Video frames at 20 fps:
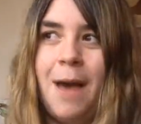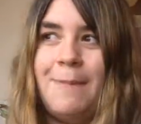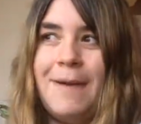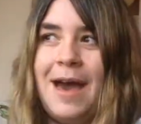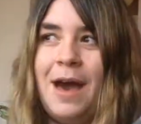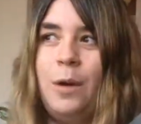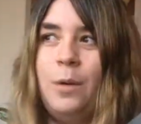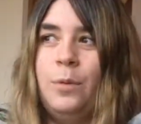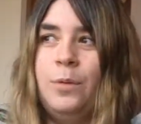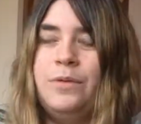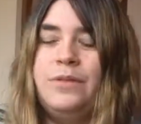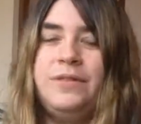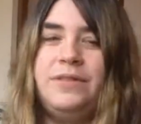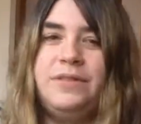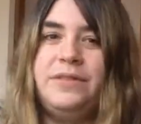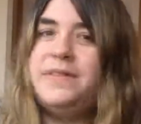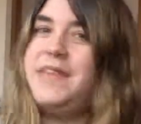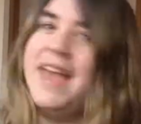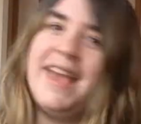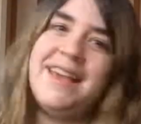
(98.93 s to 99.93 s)
about
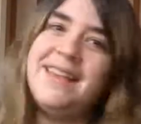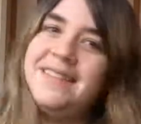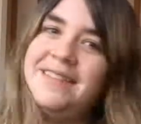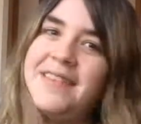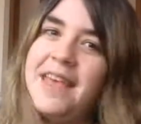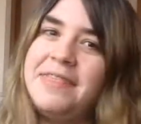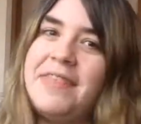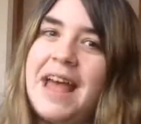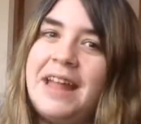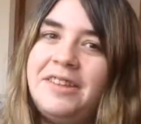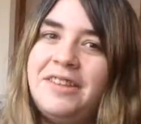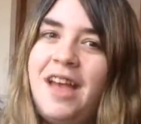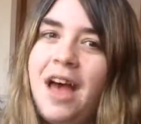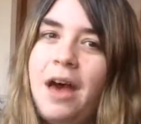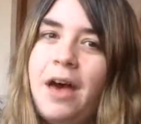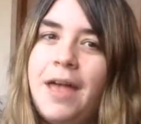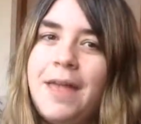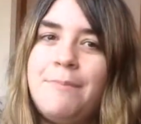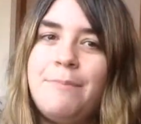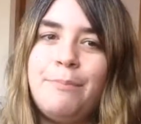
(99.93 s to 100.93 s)
6 at that
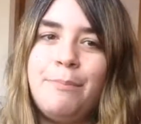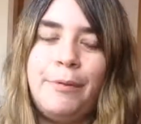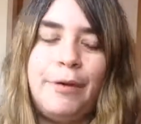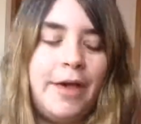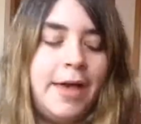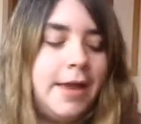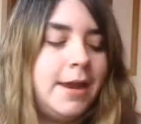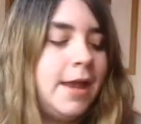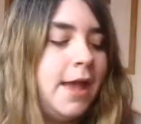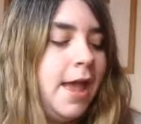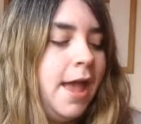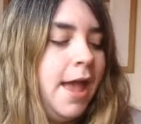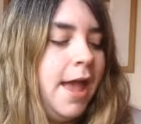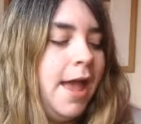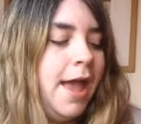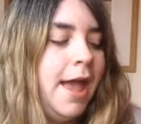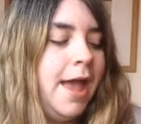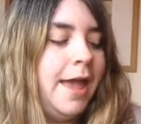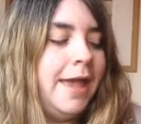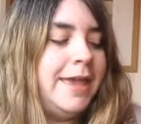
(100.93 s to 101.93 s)
time, but
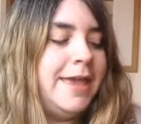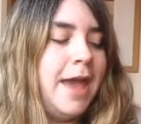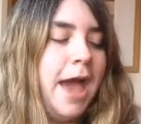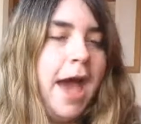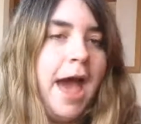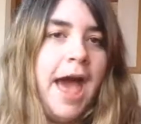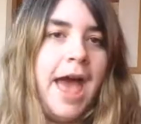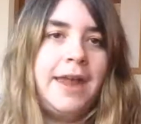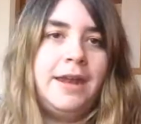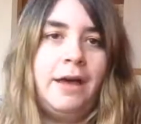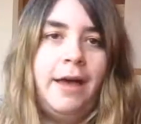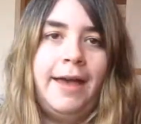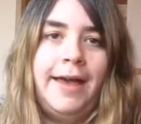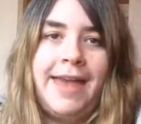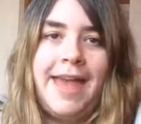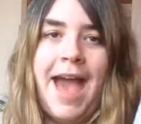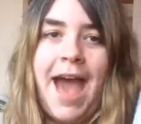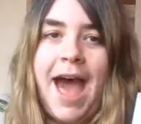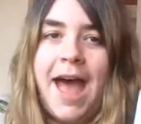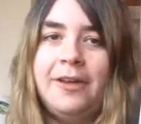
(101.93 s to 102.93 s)
yeah, and
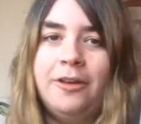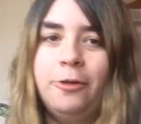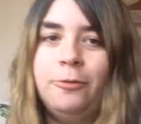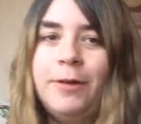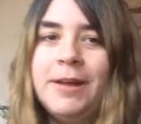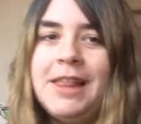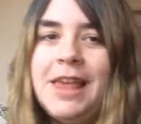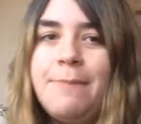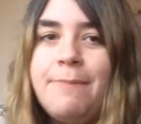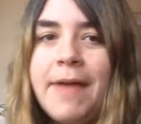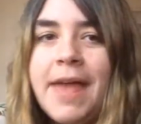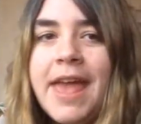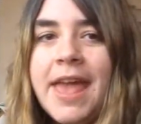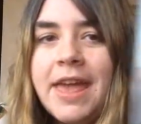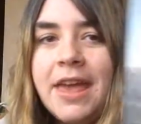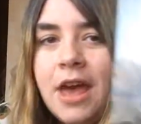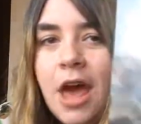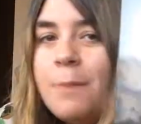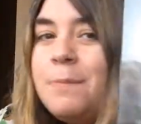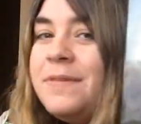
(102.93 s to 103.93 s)
I had a really
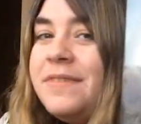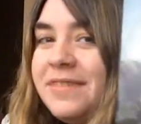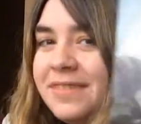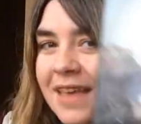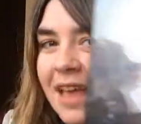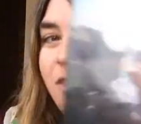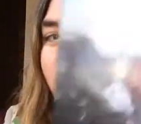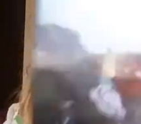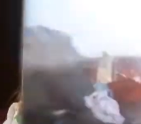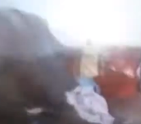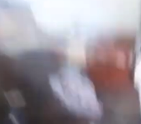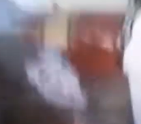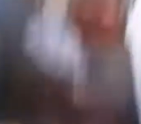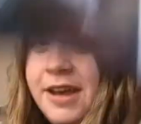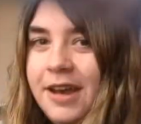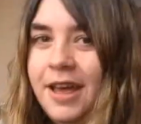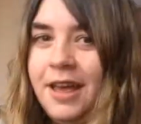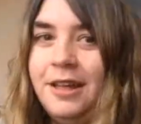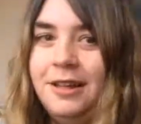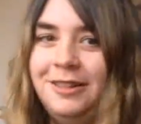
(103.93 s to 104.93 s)
big
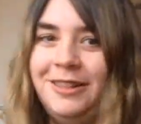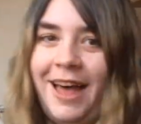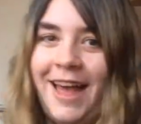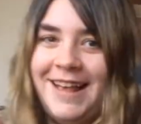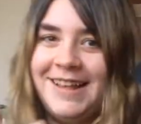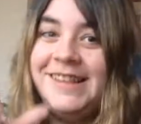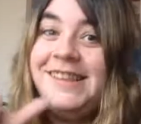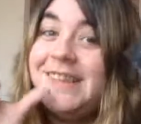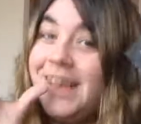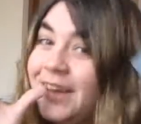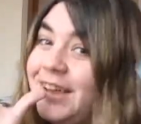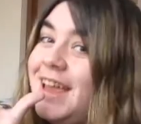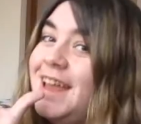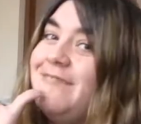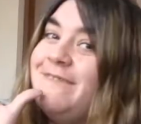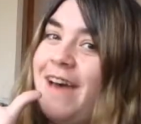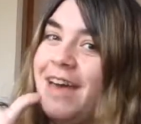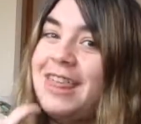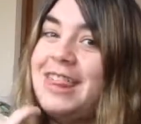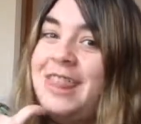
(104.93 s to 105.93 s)
obsession
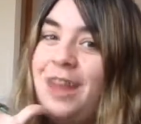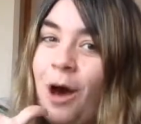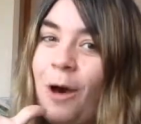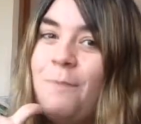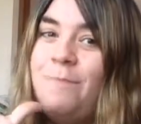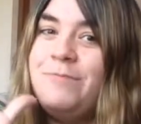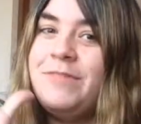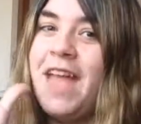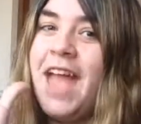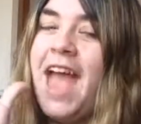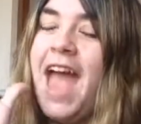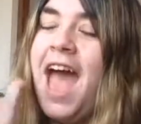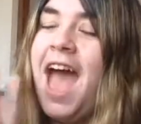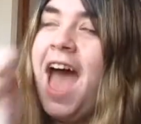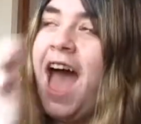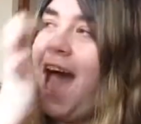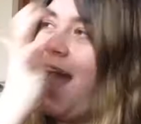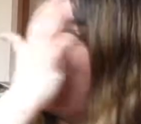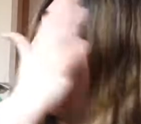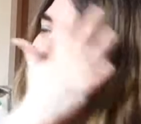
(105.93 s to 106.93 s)
sucking my thumb,
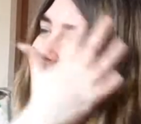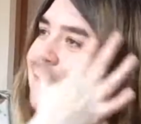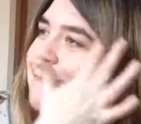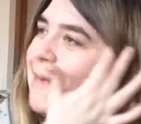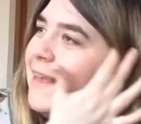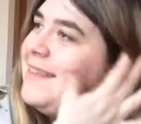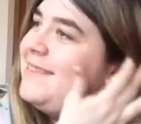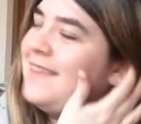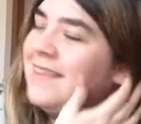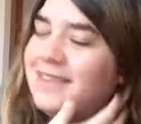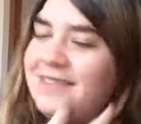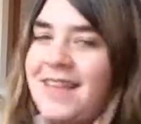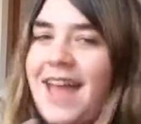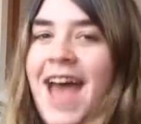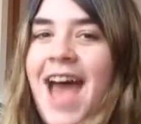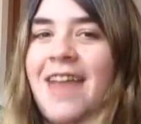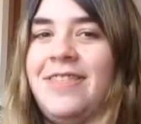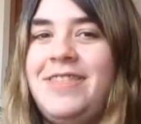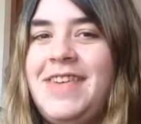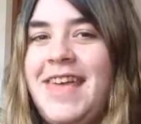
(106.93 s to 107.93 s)
and my big sister
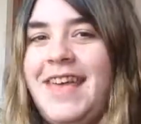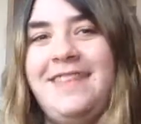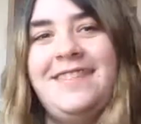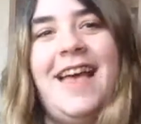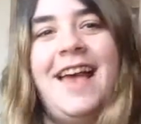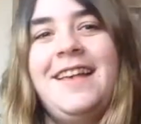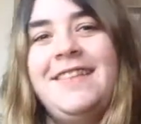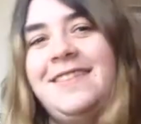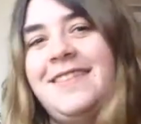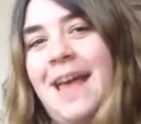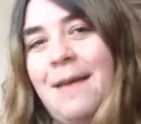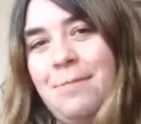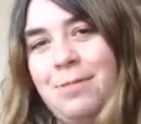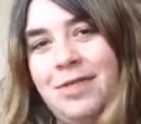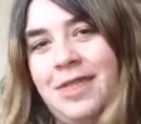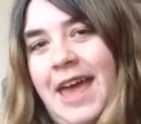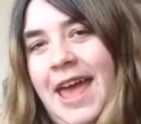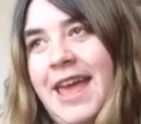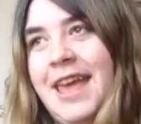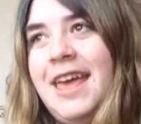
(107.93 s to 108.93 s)
had the exact same
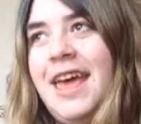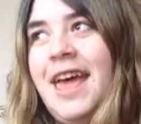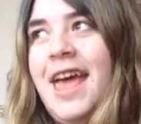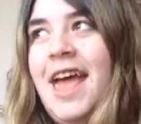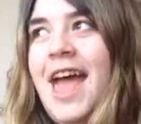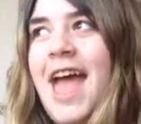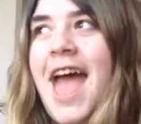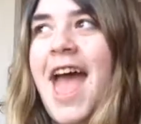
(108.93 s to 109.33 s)
thing.